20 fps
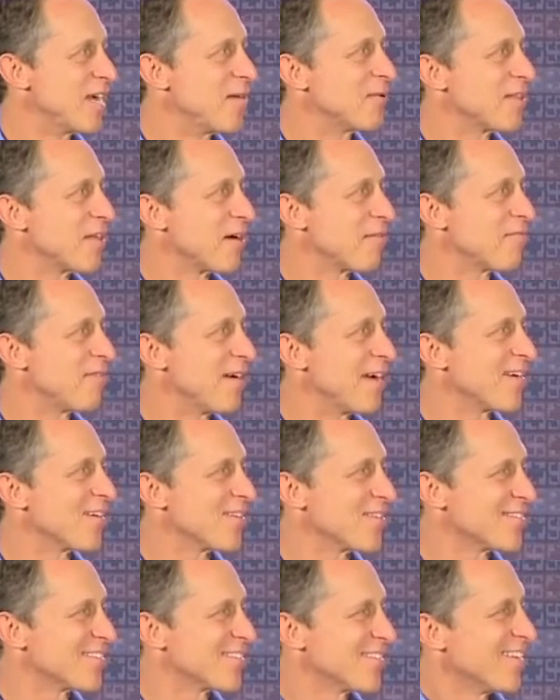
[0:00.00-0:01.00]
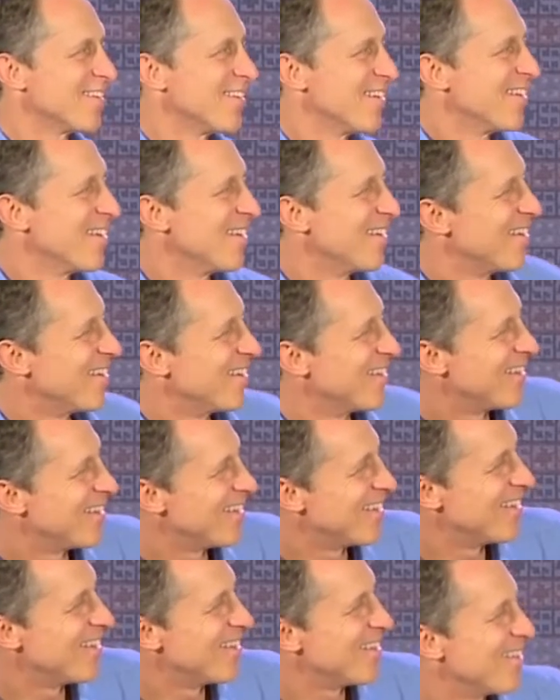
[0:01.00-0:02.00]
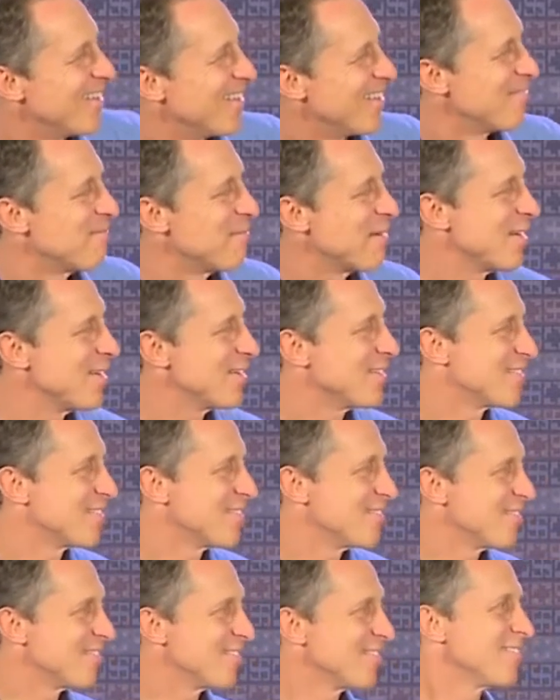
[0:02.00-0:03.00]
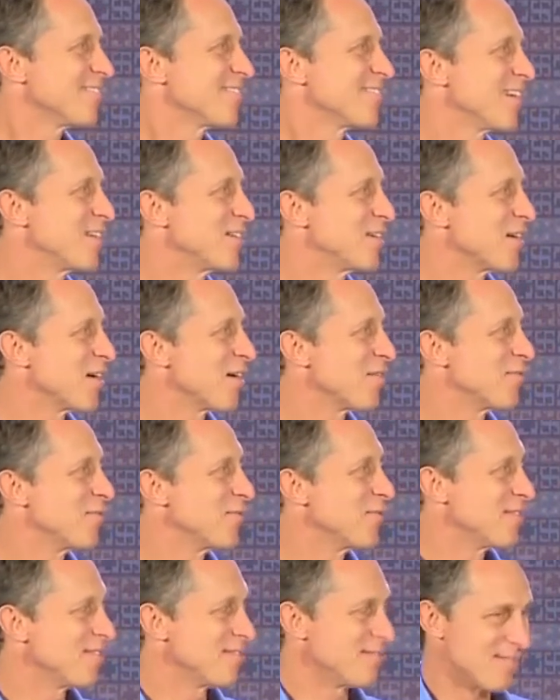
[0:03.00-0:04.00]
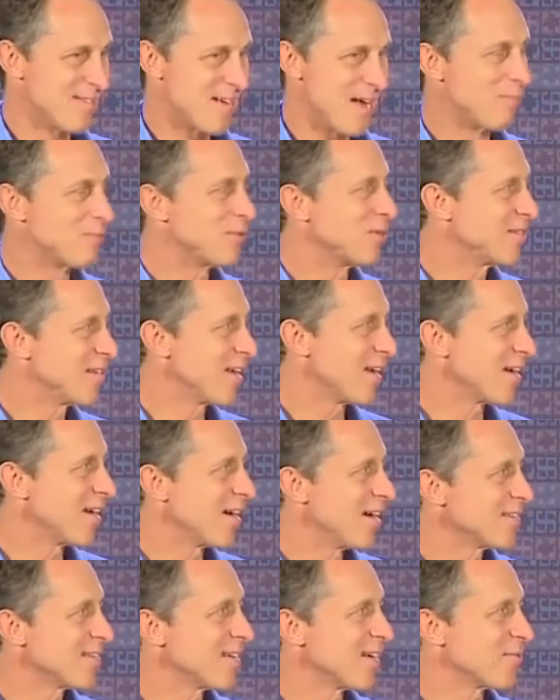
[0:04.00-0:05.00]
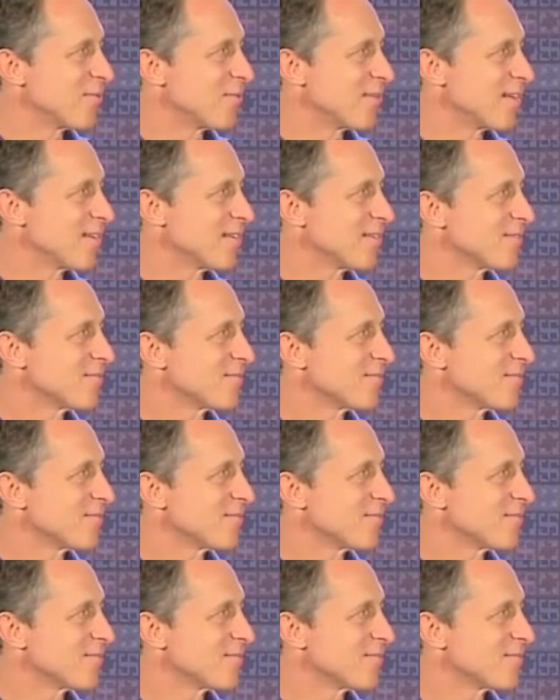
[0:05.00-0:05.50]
eat with our fingers because touching our food helps us stay in contact with it.